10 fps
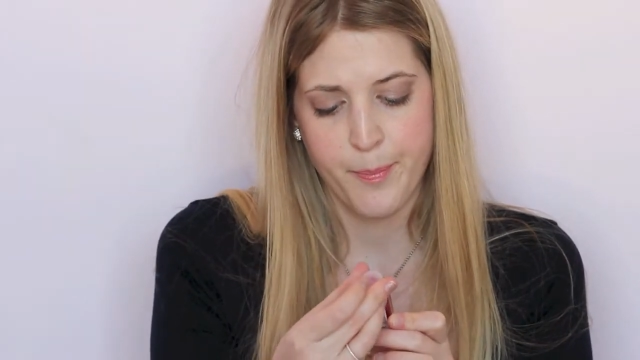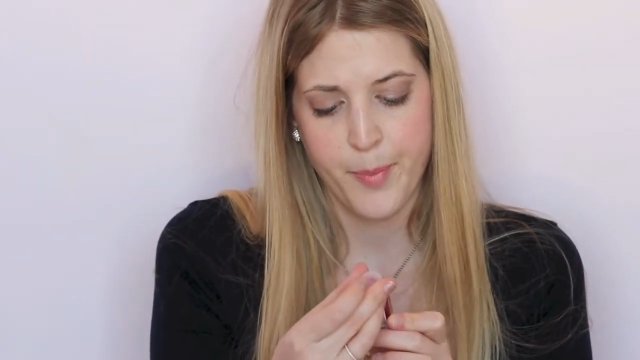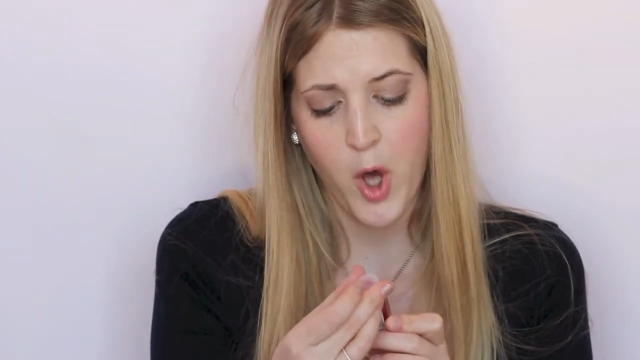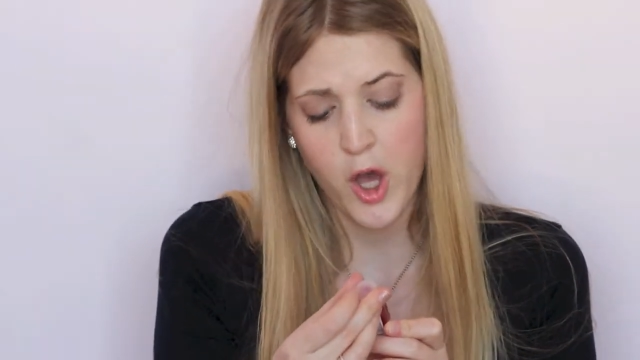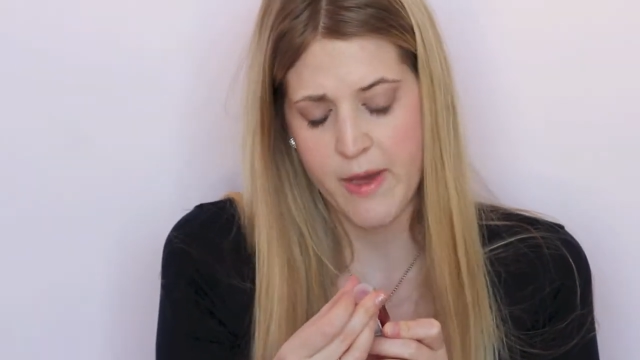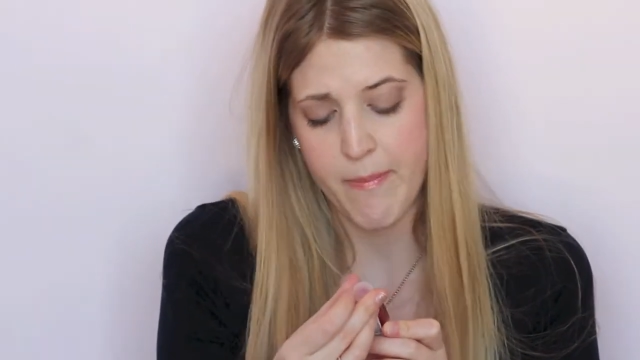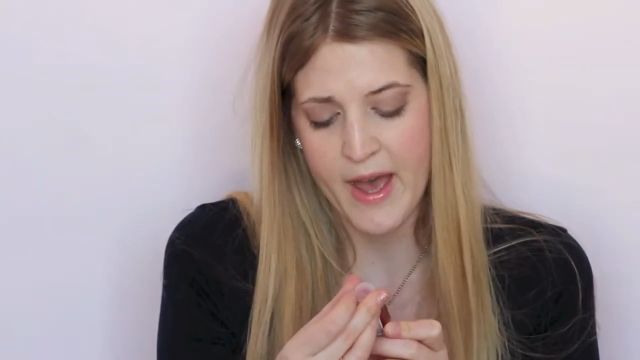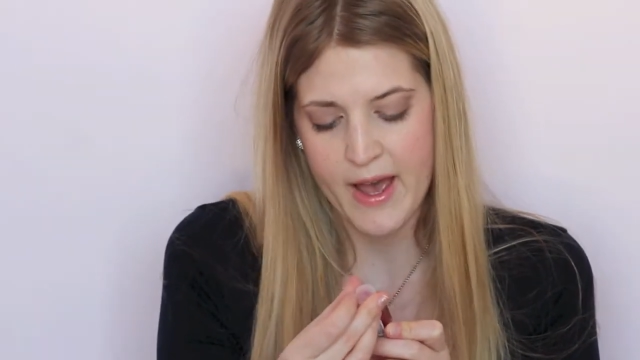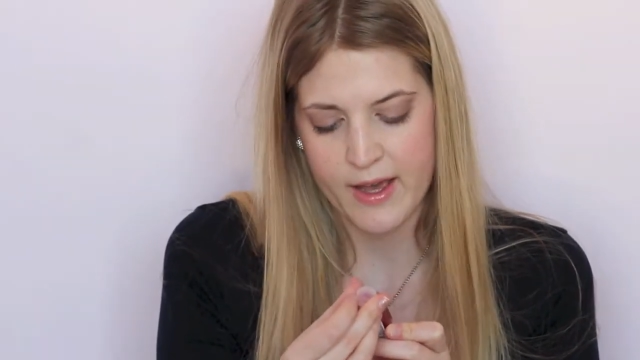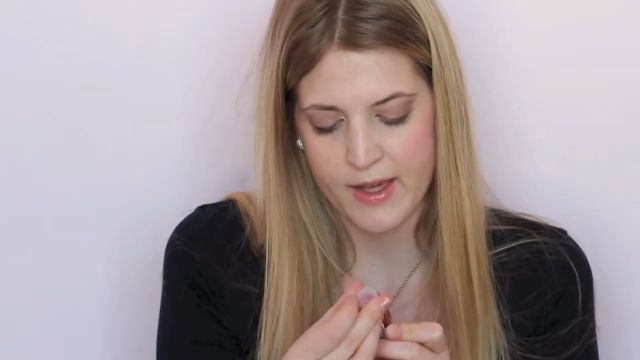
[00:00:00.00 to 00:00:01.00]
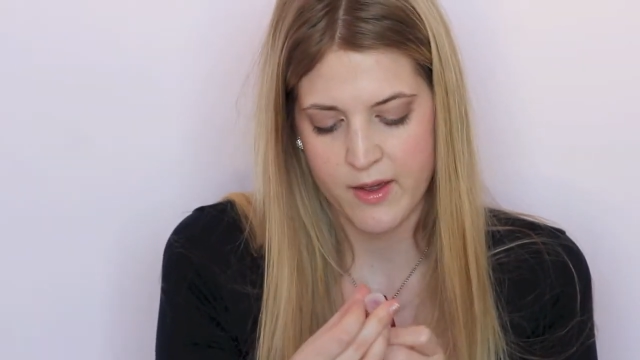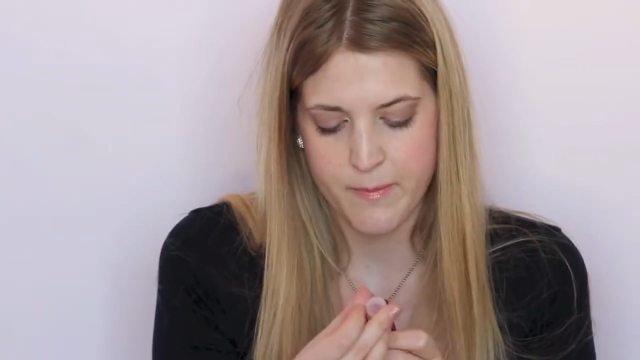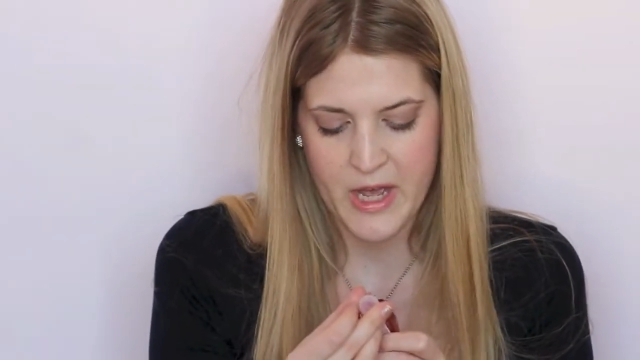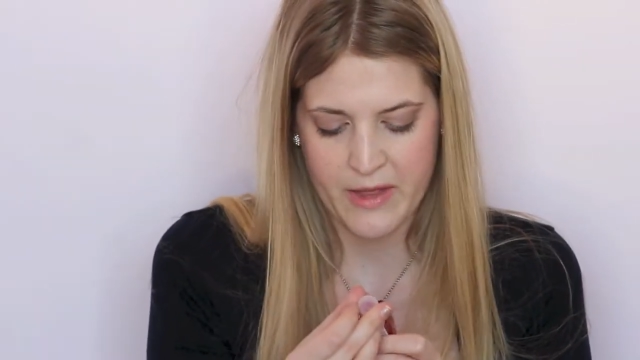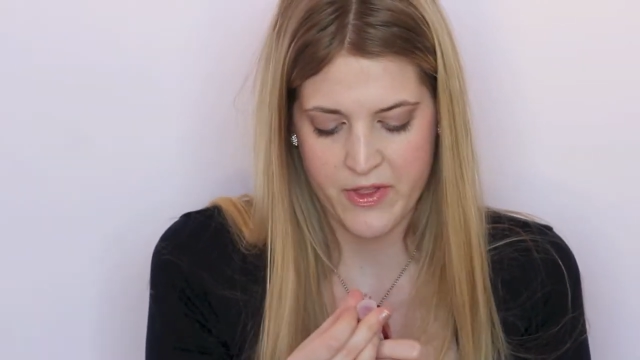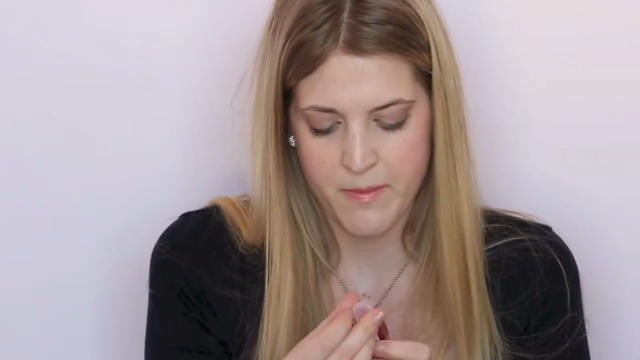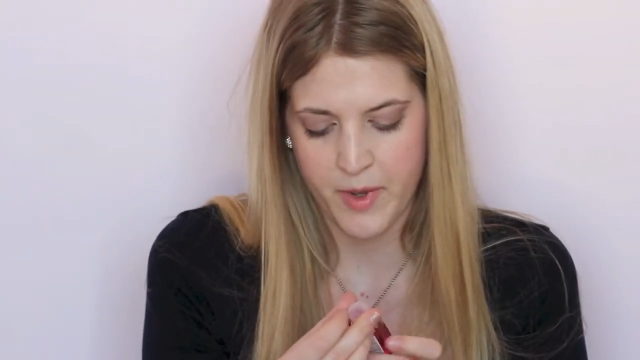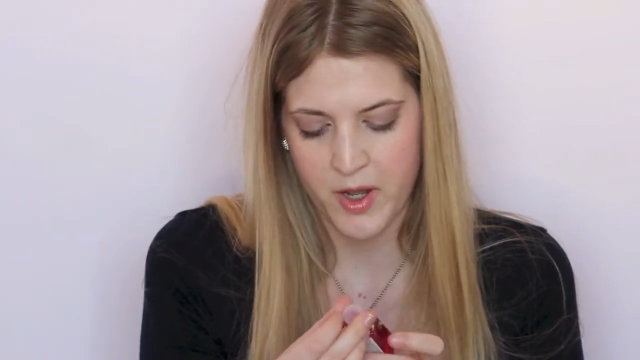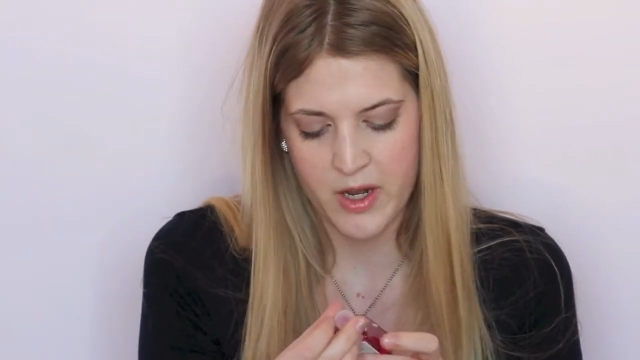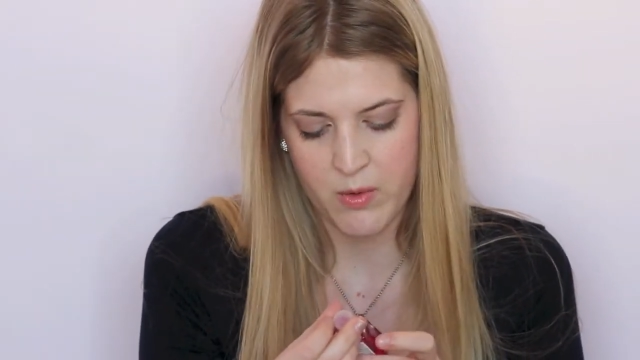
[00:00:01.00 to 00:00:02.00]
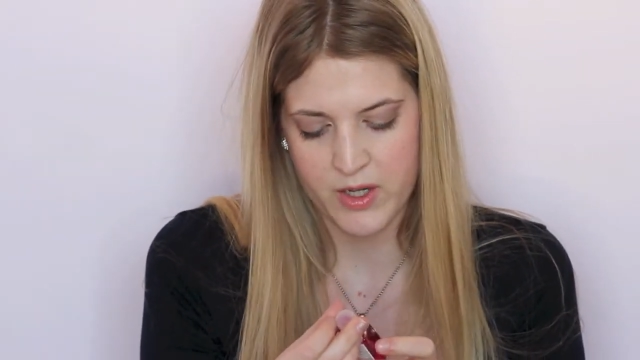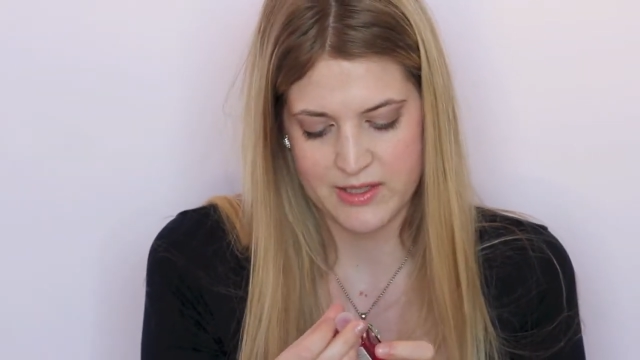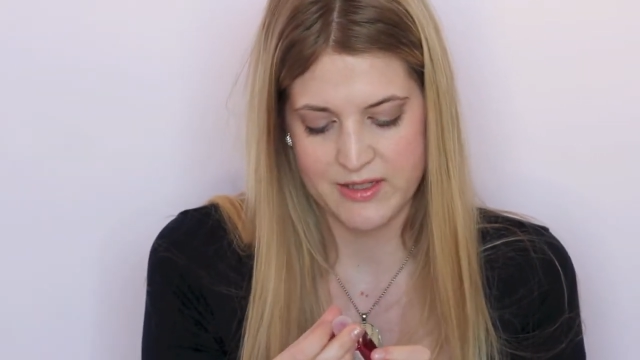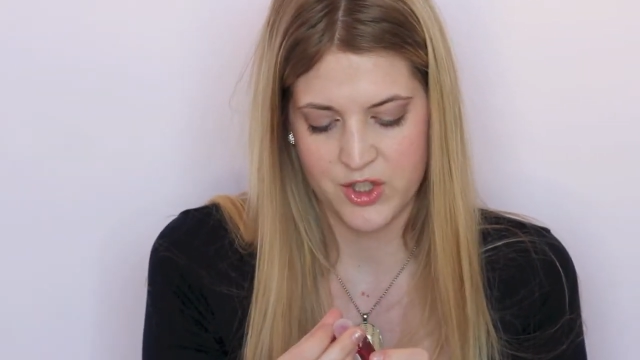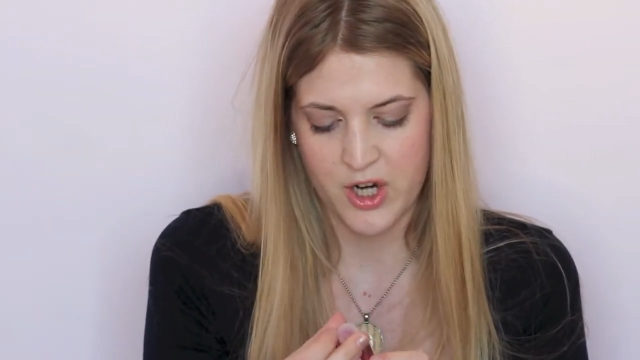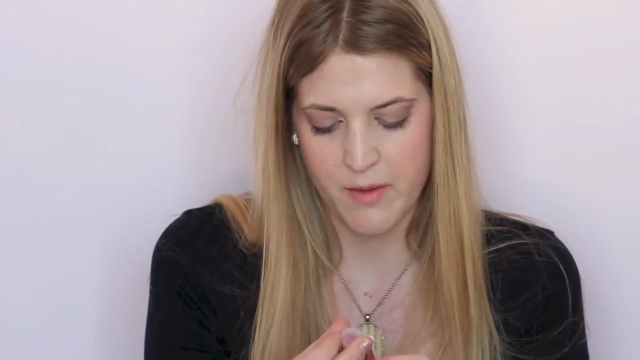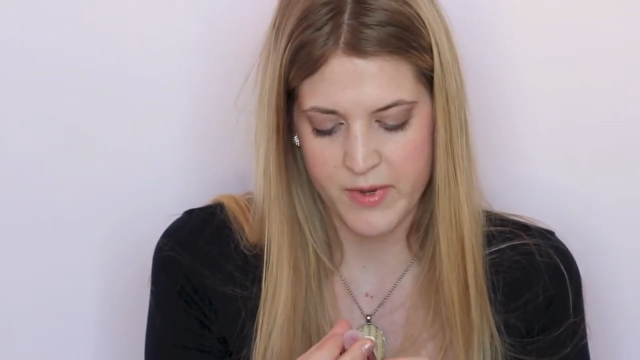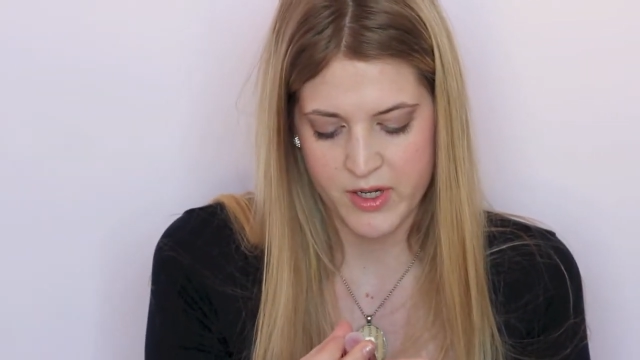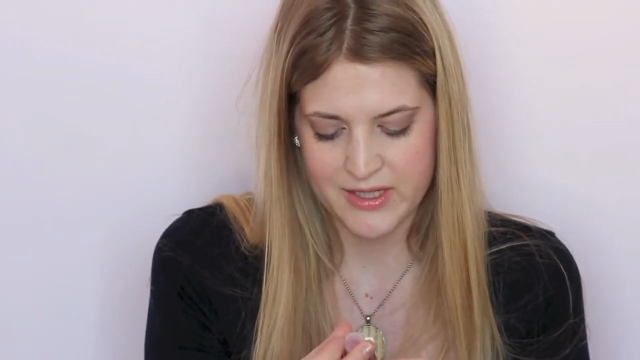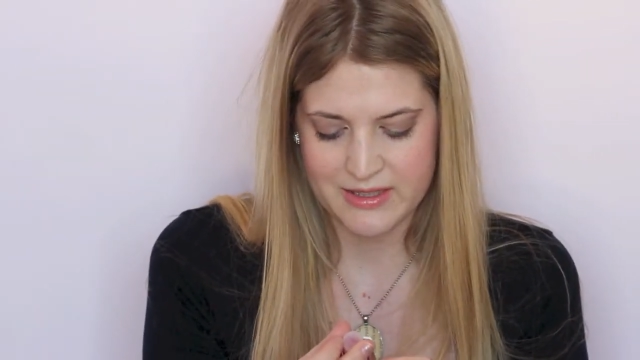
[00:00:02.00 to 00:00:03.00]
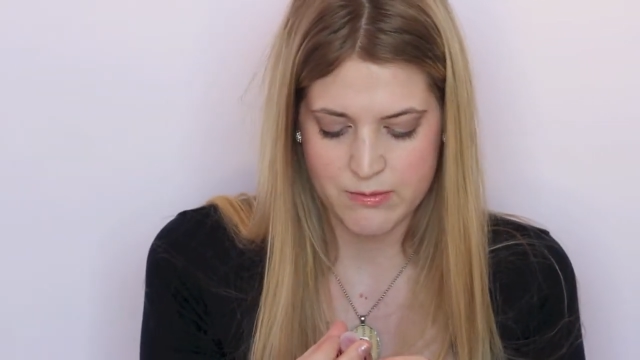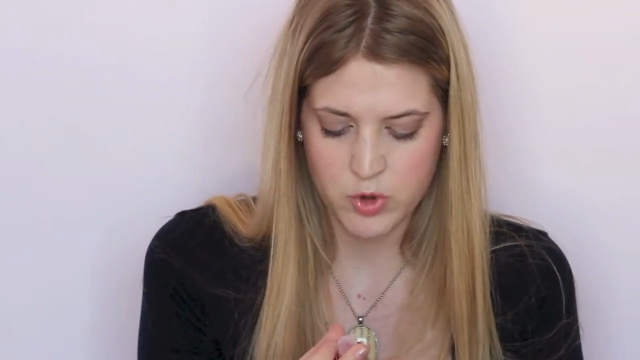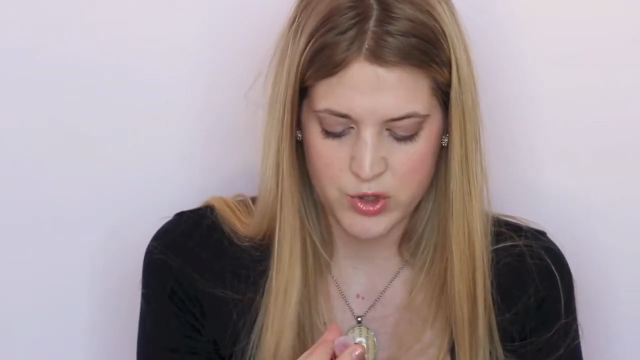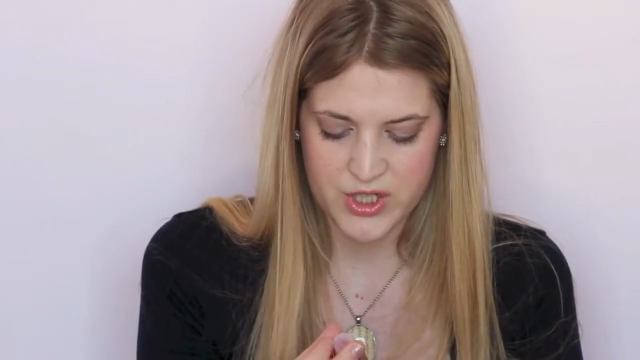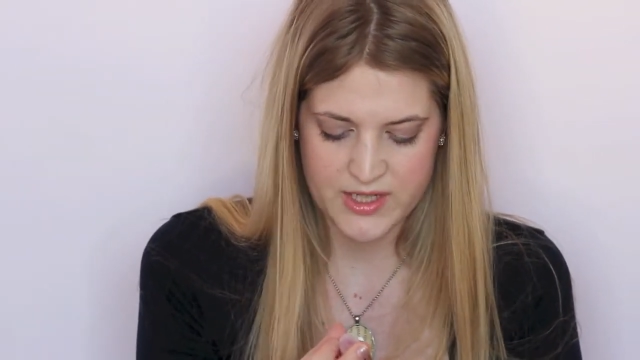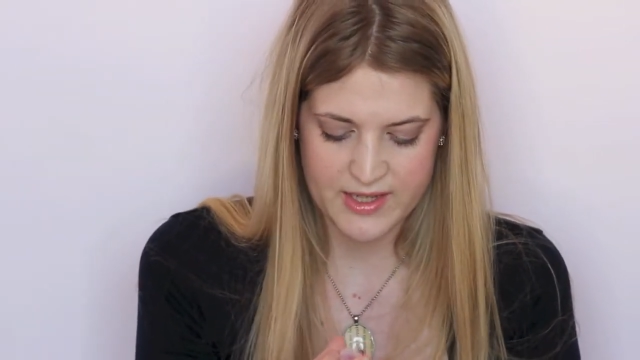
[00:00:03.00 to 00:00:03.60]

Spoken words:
Pocket Back Bath and Body Works Strawberry Smooches